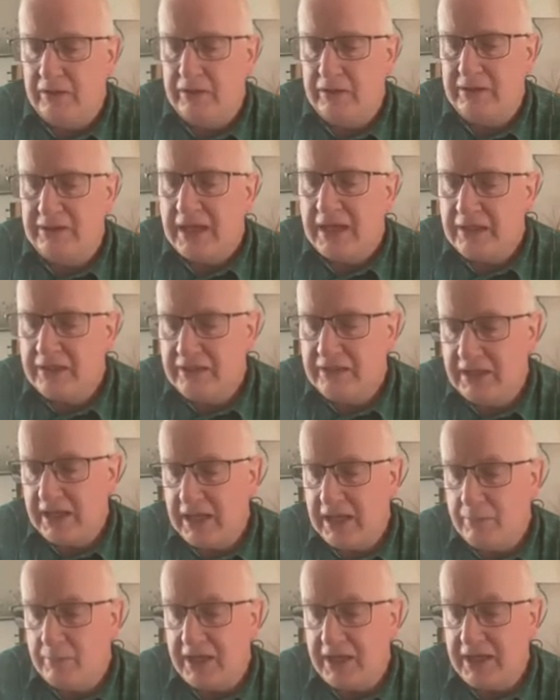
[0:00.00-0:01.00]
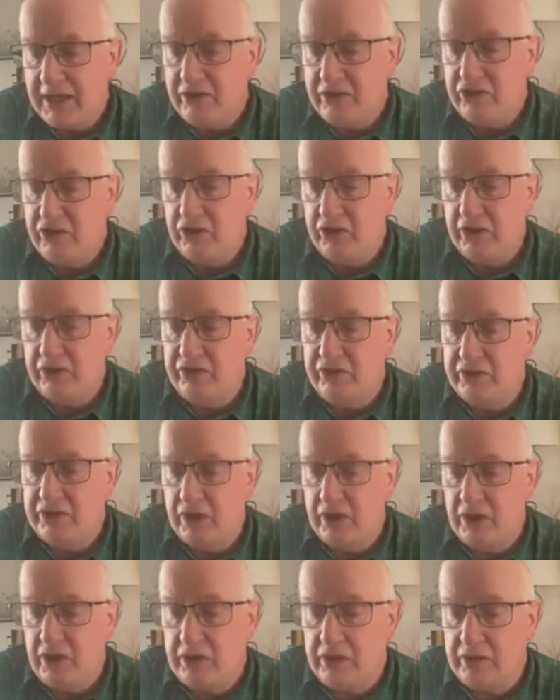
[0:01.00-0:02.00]
That day may it turn to
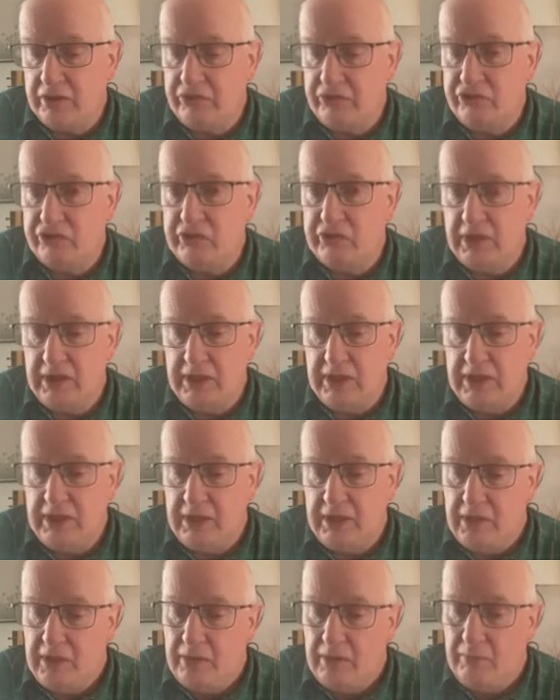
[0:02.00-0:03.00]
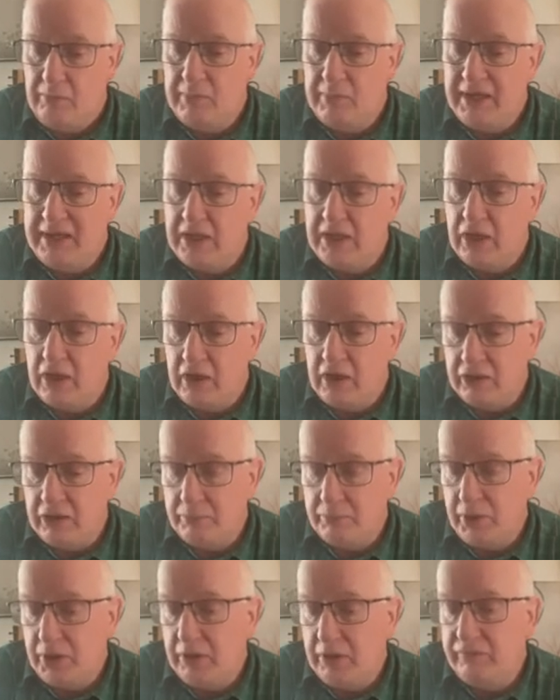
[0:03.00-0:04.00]
darkness. May God
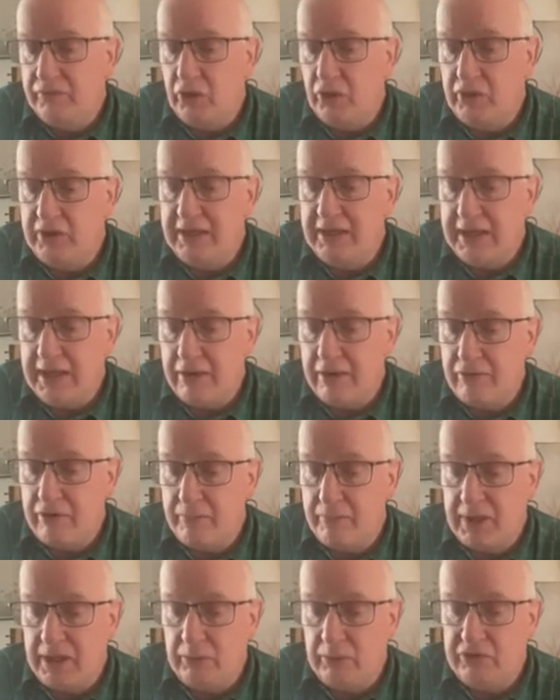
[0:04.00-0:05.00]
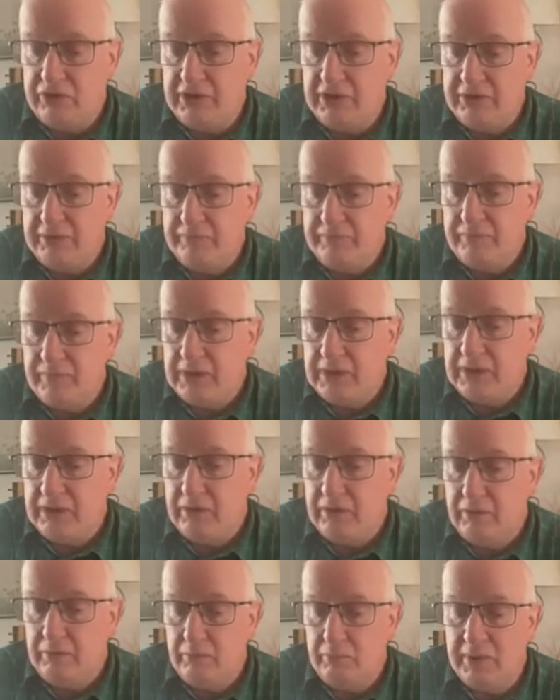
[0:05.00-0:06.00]
above not care about it.
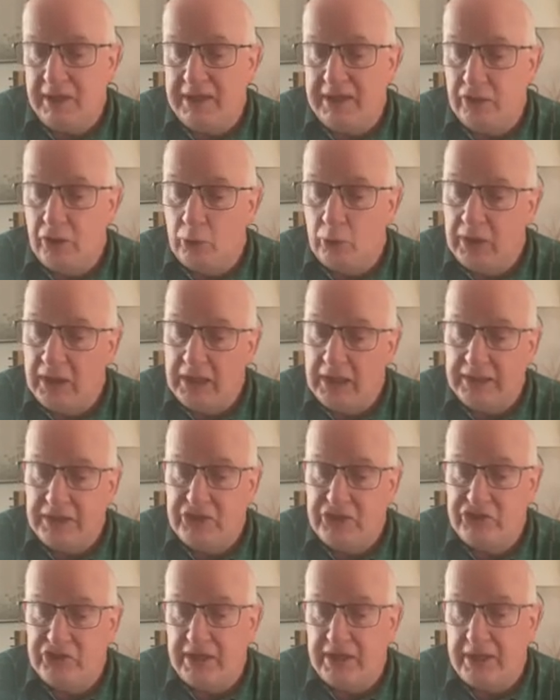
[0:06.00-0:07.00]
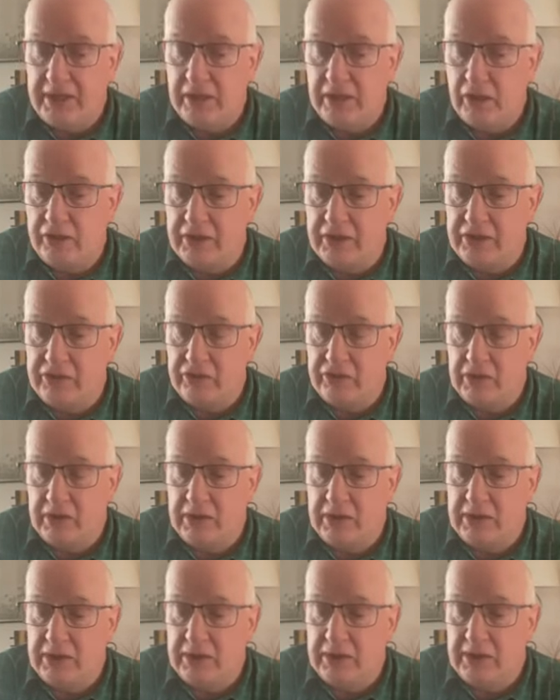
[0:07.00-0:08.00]
May no light shine on it.
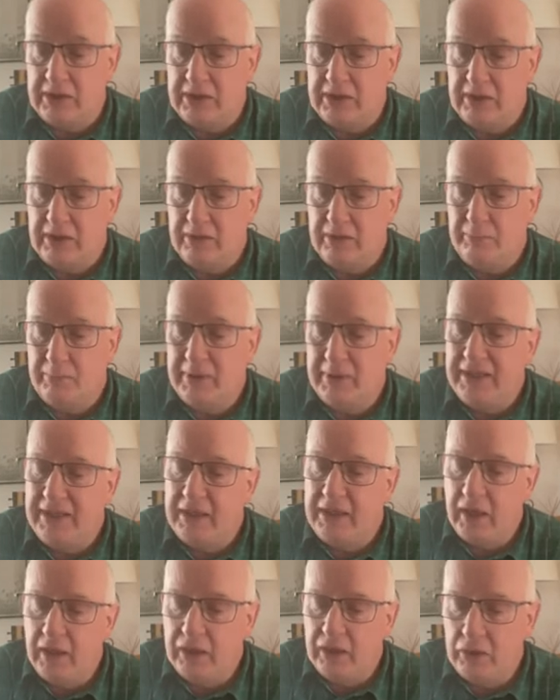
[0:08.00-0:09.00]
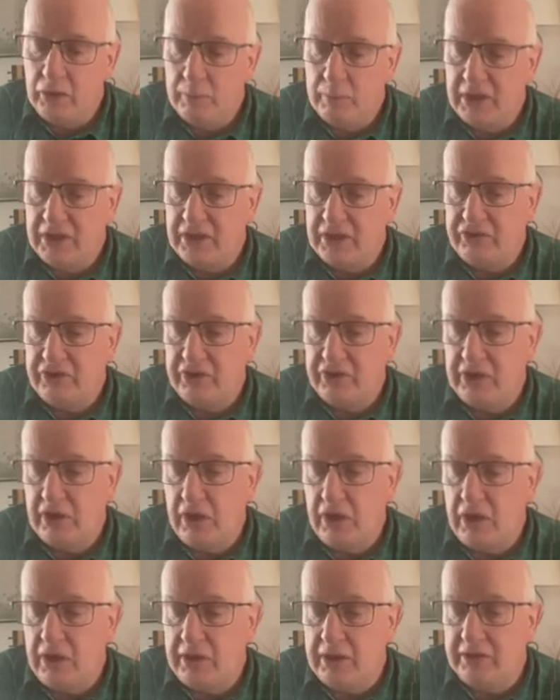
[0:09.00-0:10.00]
May gloom and utter
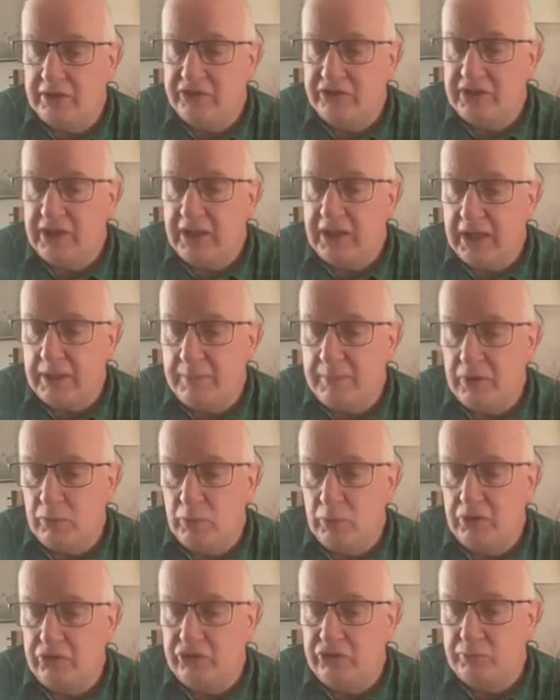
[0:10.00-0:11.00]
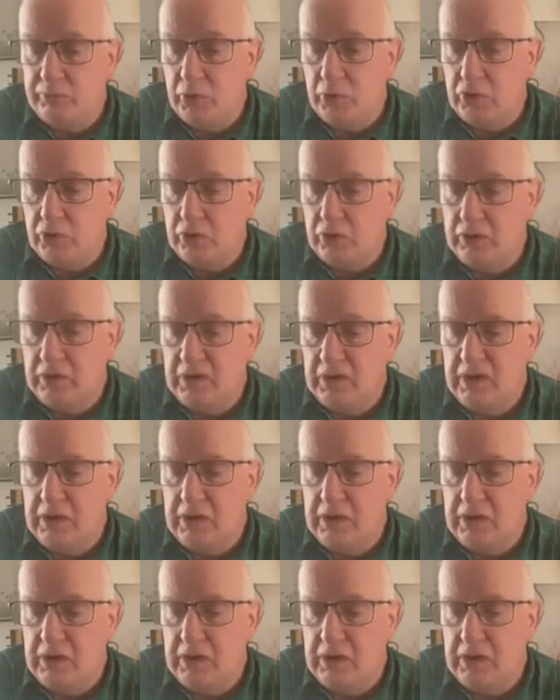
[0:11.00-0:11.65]
darkness claim it once more.